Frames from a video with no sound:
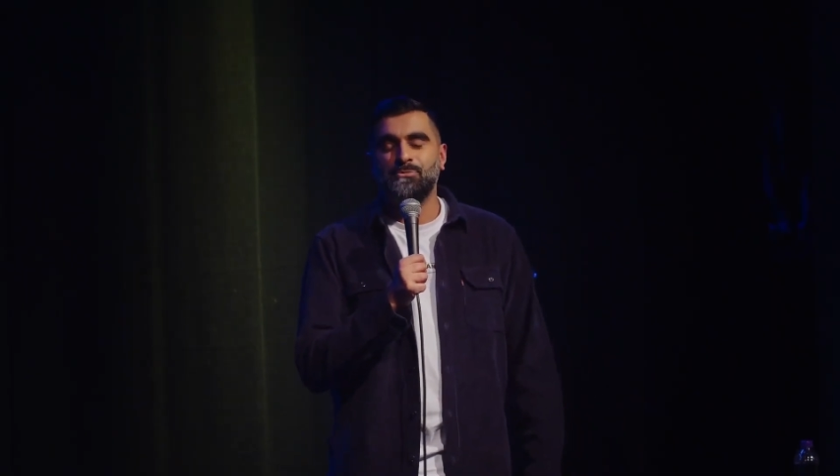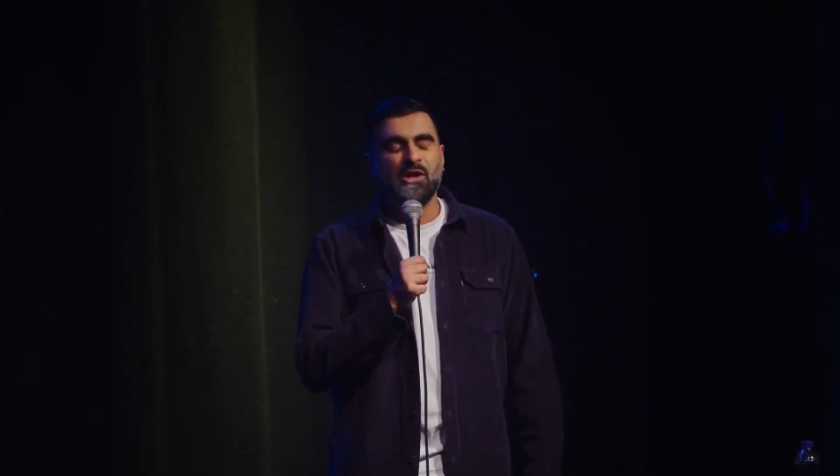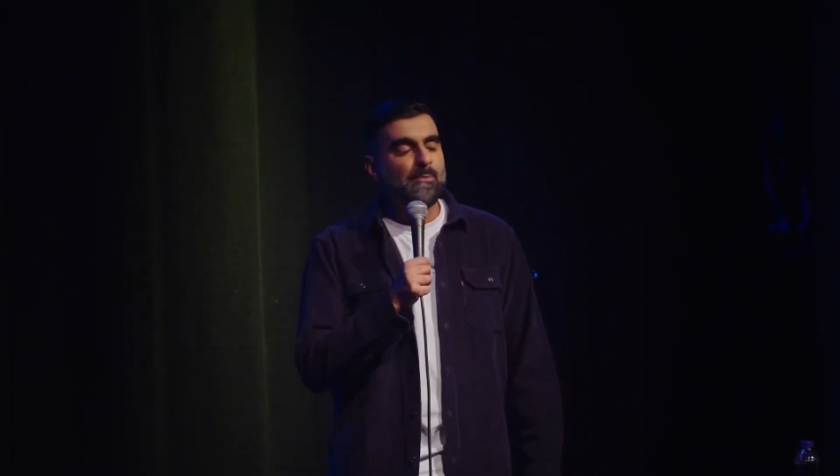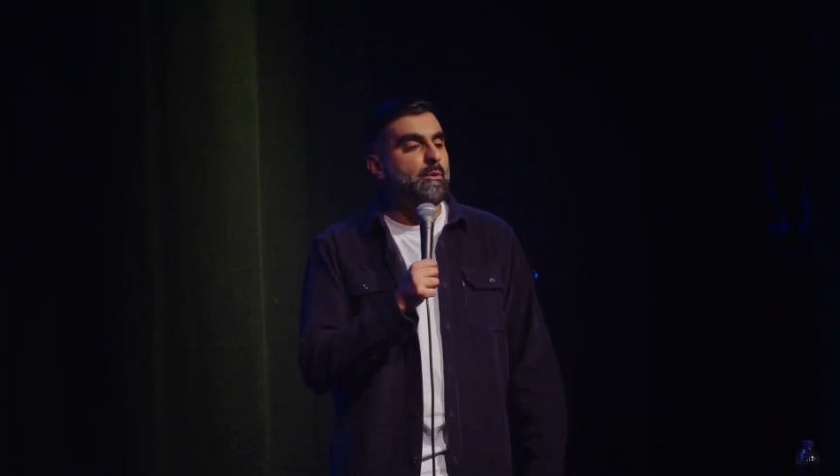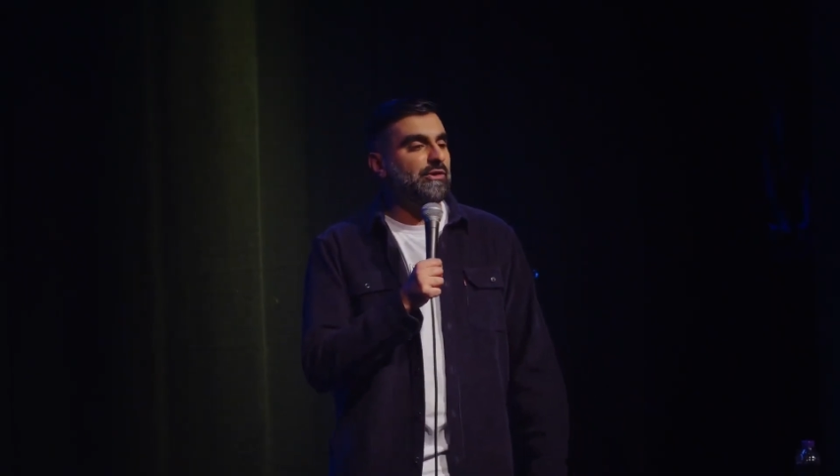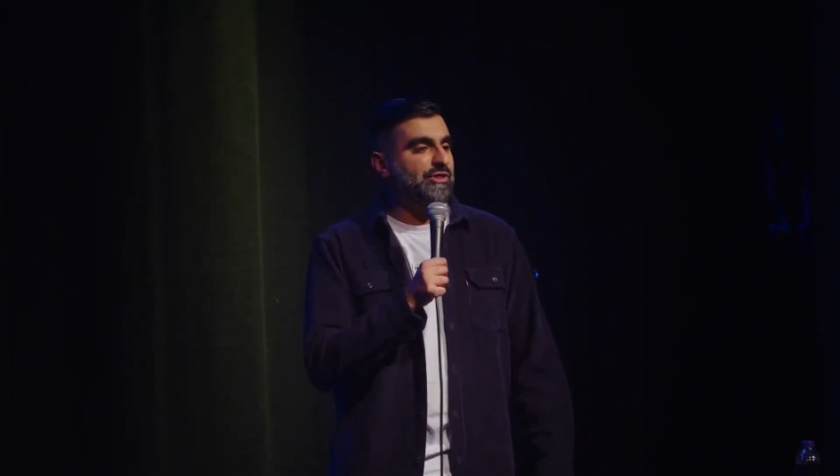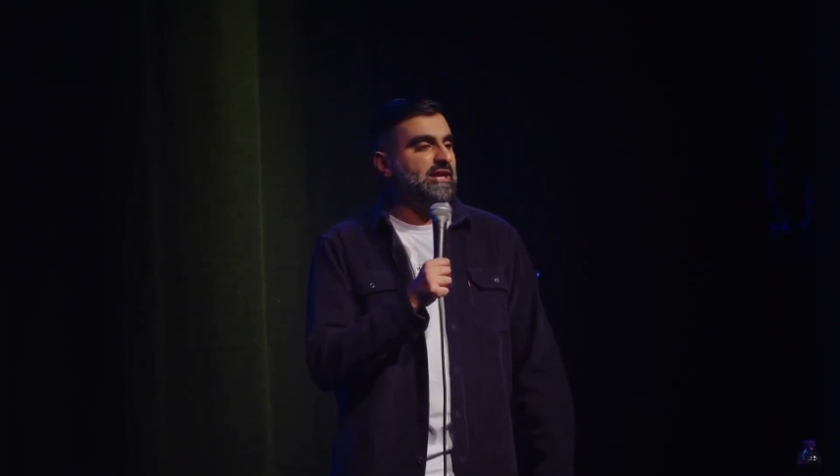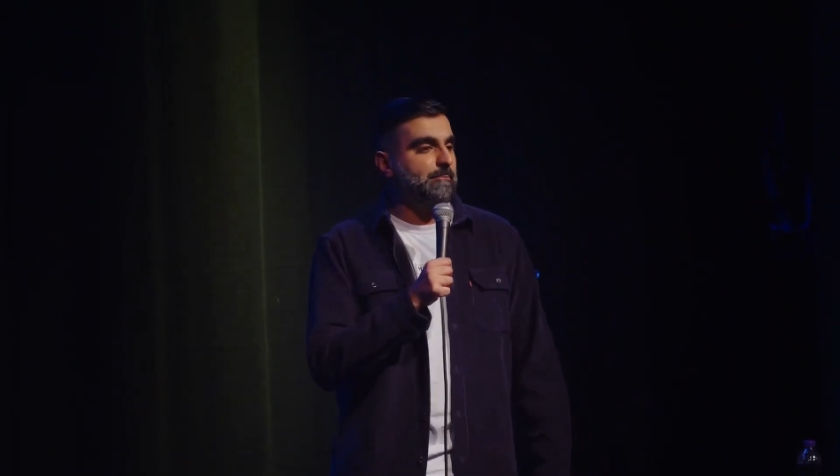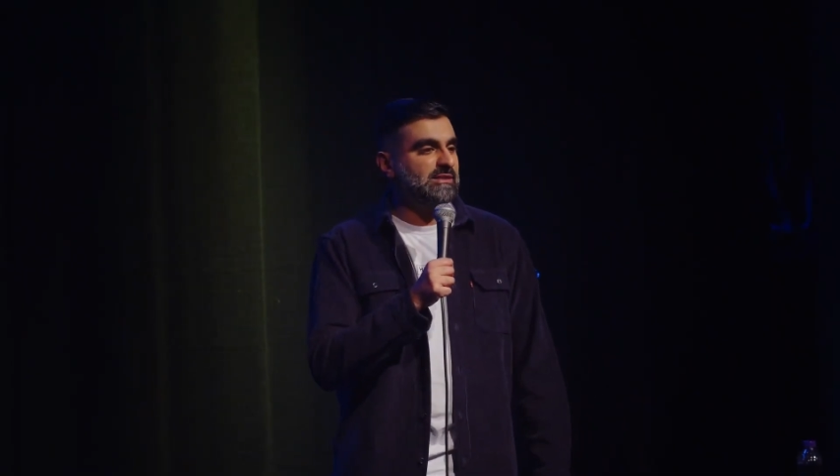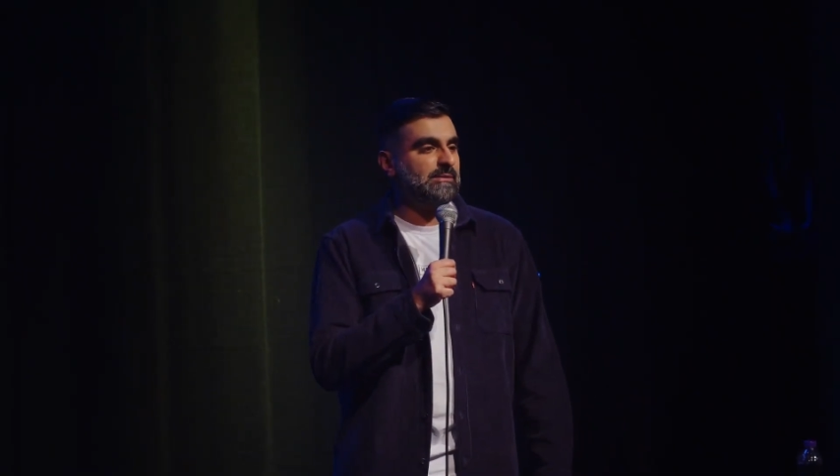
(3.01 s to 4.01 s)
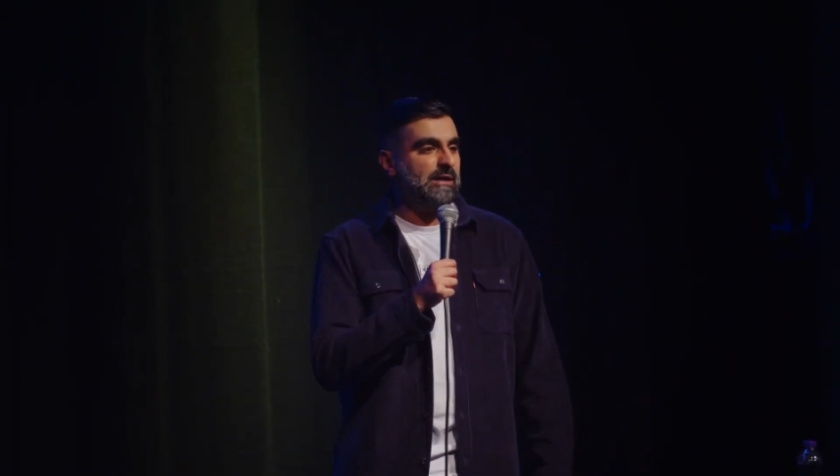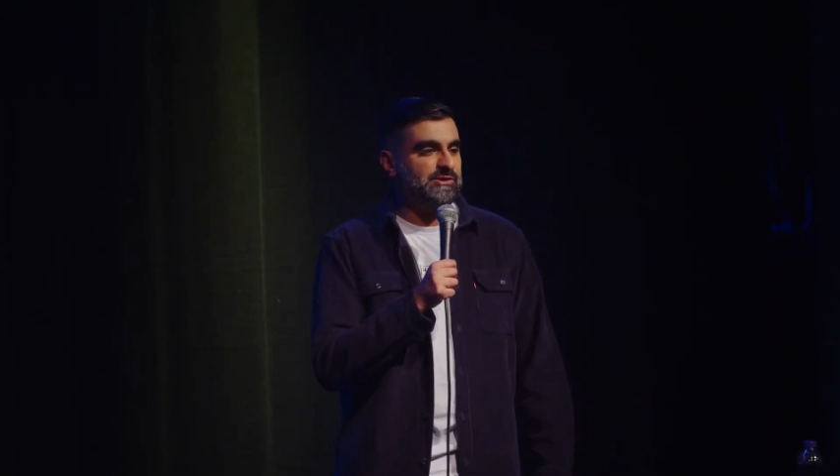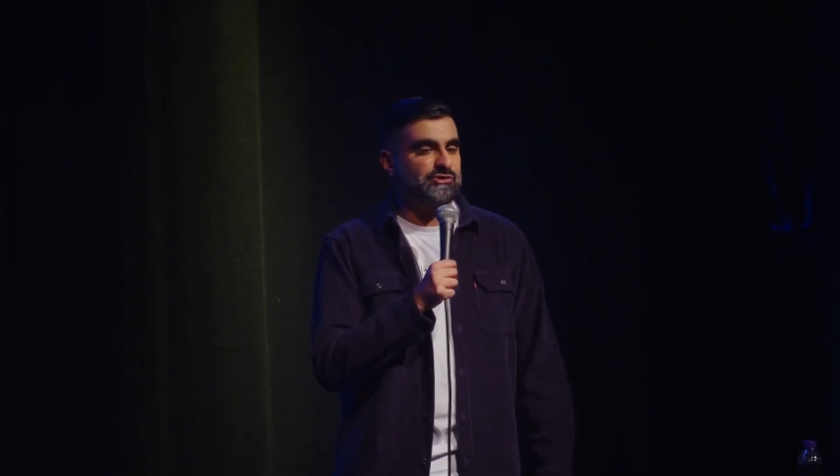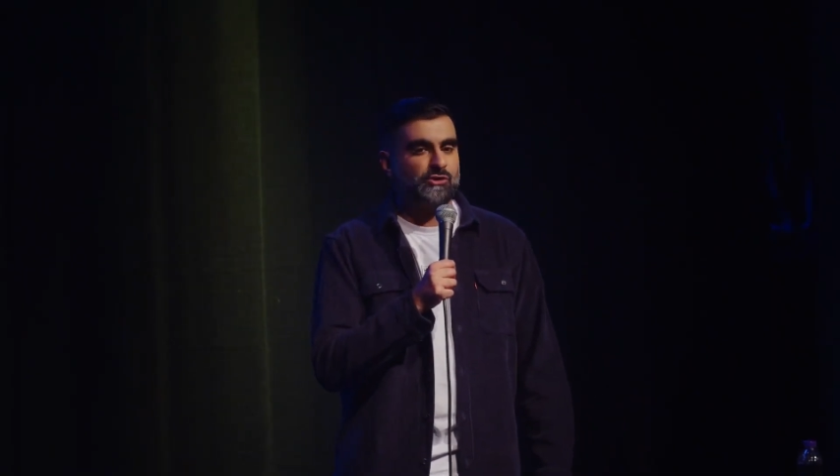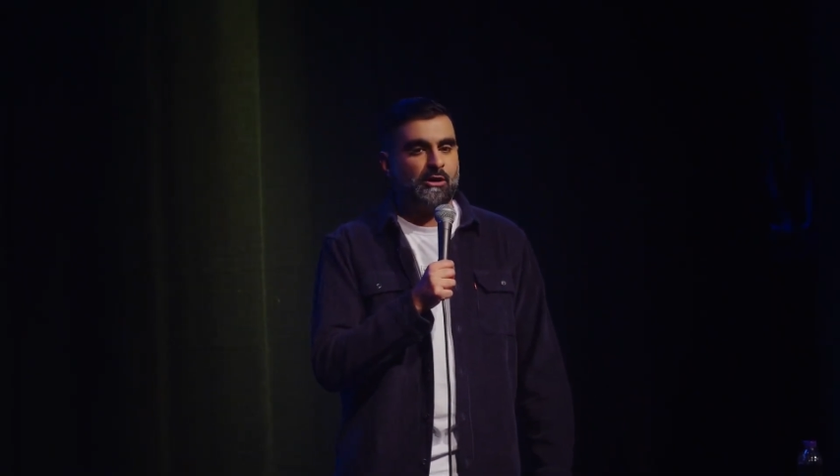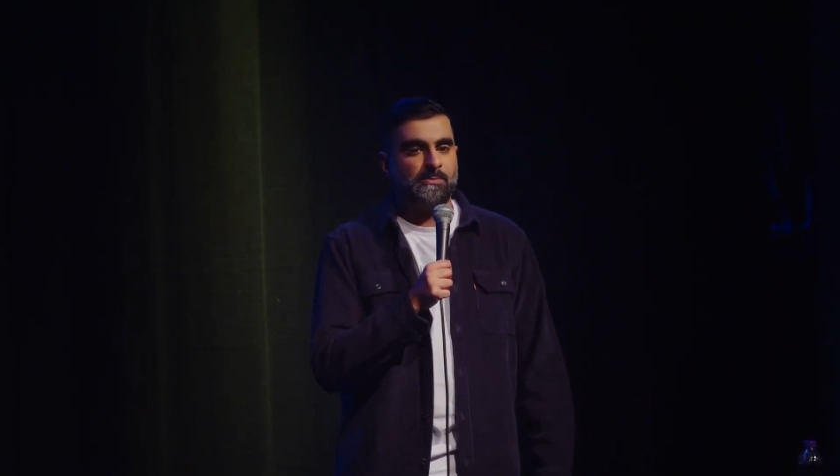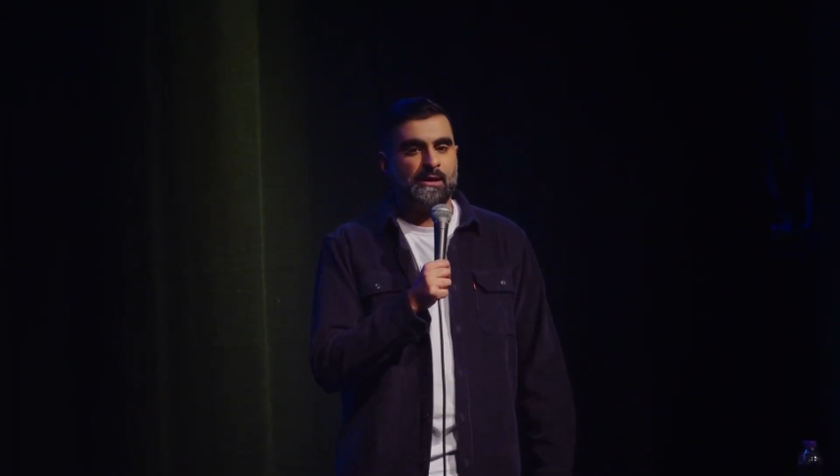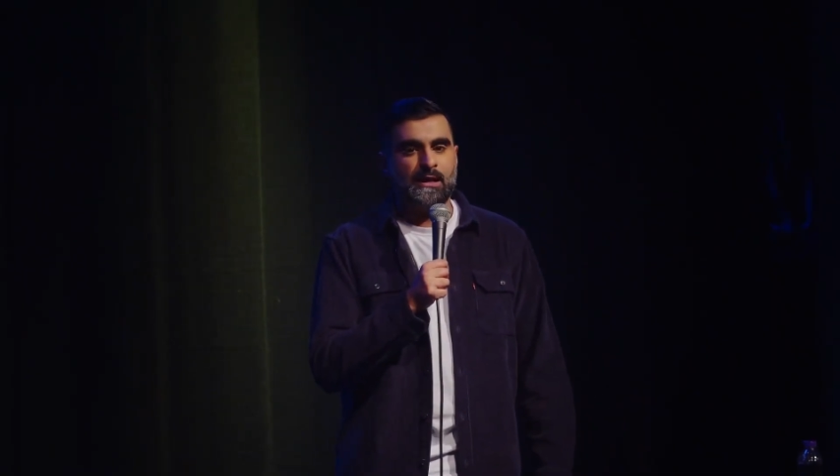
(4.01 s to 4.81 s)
The number one thing I missed about this job,